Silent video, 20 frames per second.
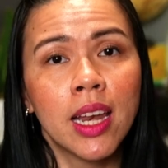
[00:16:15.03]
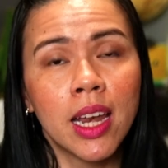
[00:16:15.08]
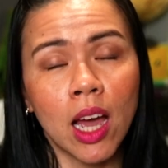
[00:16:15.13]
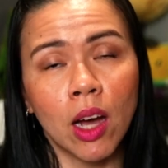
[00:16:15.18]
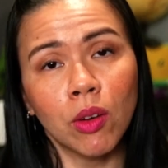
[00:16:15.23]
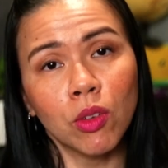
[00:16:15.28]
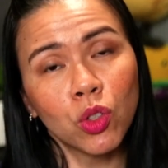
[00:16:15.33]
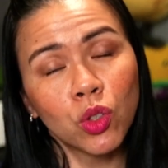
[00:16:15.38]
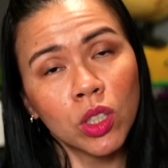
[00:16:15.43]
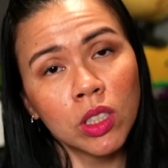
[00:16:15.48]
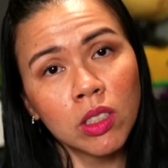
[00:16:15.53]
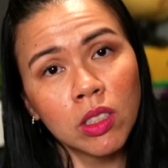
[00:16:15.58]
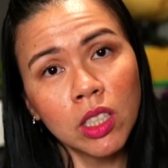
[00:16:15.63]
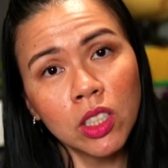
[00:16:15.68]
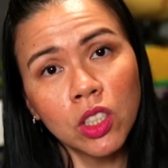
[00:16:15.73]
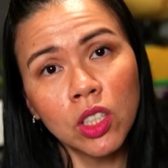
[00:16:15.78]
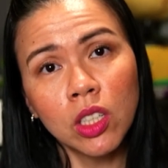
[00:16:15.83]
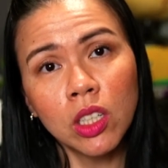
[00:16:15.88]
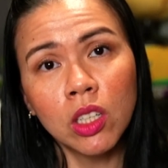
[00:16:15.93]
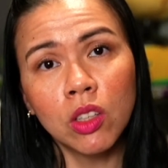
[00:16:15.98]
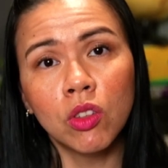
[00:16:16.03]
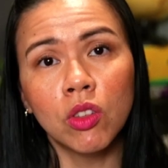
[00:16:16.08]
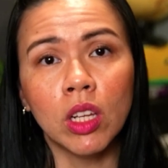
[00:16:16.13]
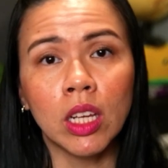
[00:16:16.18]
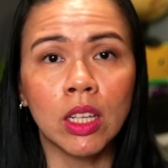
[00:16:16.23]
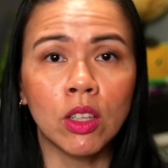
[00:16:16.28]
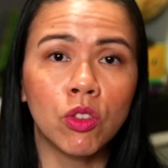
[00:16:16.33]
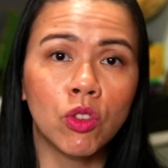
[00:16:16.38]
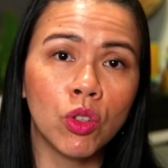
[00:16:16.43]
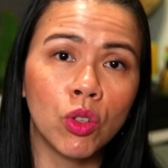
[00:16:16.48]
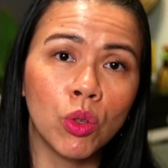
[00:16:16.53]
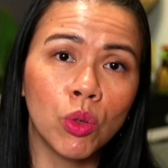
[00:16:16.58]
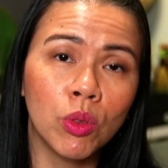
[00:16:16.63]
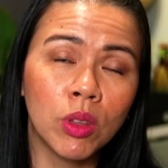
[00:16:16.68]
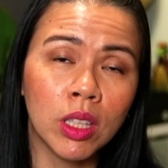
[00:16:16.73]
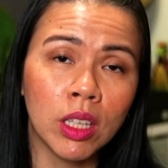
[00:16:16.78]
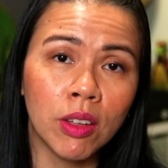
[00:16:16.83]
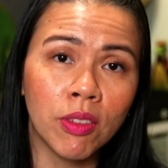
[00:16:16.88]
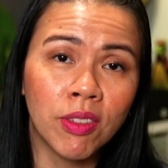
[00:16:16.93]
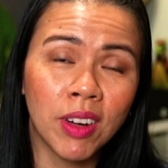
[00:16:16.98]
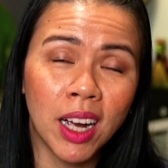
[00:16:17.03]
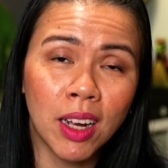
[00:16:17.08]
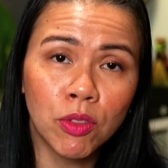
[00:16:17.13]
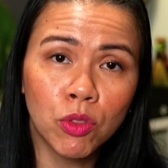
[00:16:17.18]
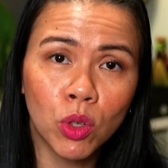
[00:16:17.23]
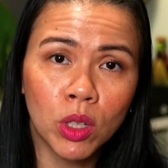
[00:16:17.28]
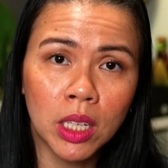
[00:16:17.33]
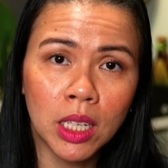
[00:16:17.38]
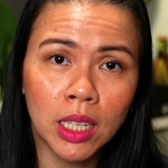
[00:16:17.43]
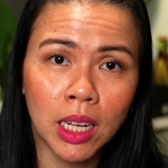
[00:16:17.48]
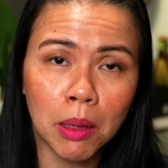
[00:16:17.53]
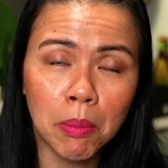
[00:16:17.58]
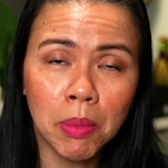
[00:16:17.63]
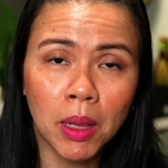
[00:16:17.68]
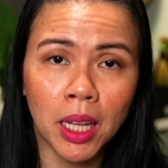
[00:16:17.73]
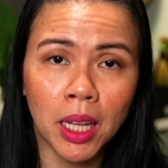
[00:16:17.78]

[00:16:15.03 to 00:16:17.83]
Now, transitioning into the 529